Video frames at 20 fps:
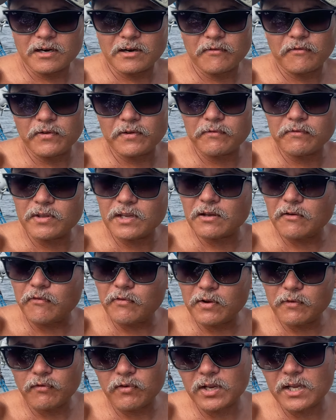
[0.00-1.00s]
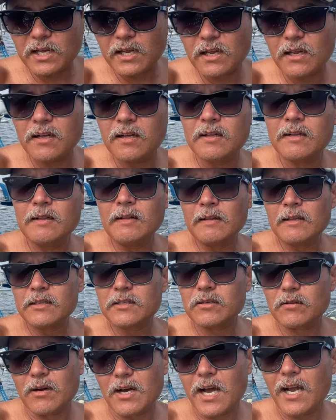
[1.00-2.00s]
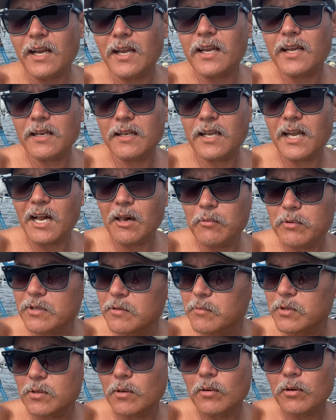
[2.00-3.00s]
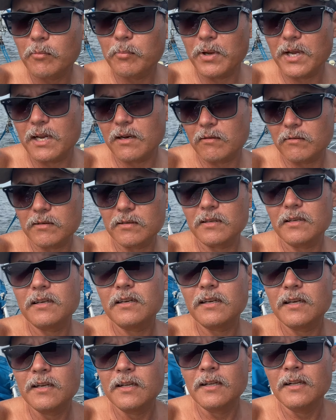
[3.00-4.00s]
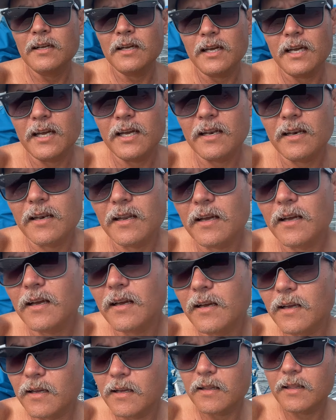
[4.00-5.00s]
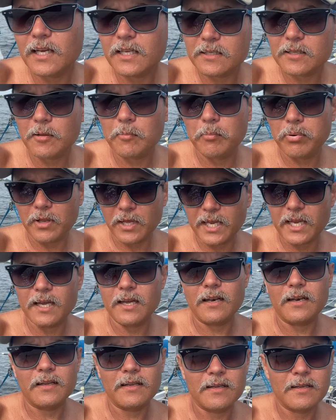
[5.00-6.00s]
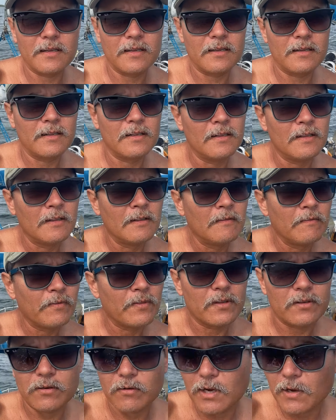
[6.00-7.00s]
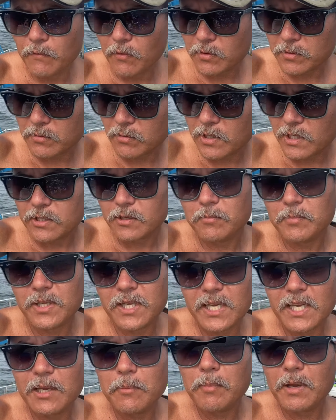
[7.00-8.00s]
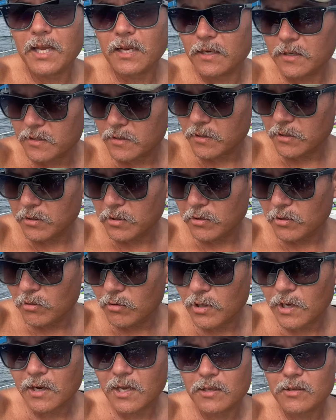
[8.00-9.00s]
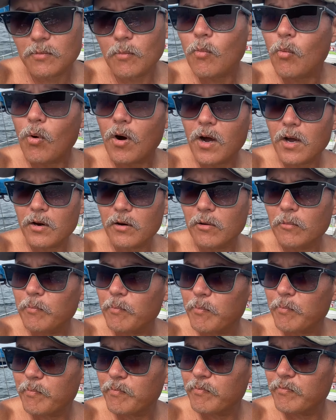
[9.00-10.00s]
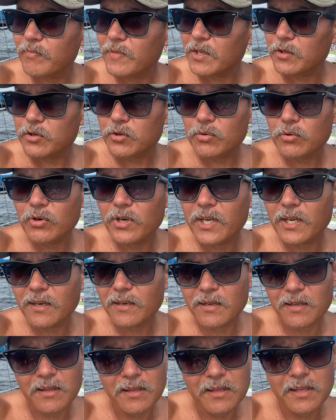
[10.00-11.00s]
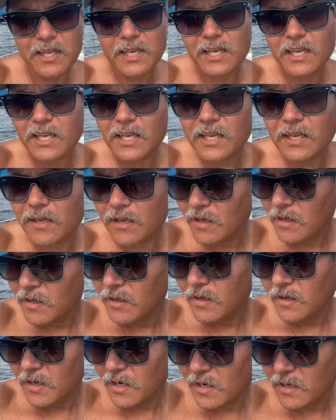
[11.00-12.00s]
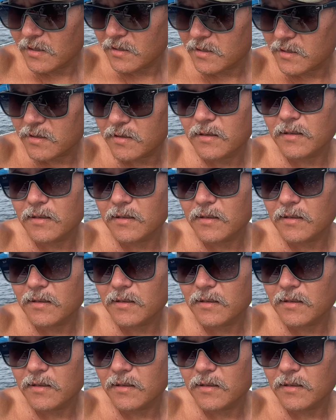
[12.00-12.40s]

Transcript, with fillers: a 50, a 50. So I can get down with some solar panels, and that's the plan. So I've also got some dinghy maintenance to do. I got some water intruding into the dinghy, and it's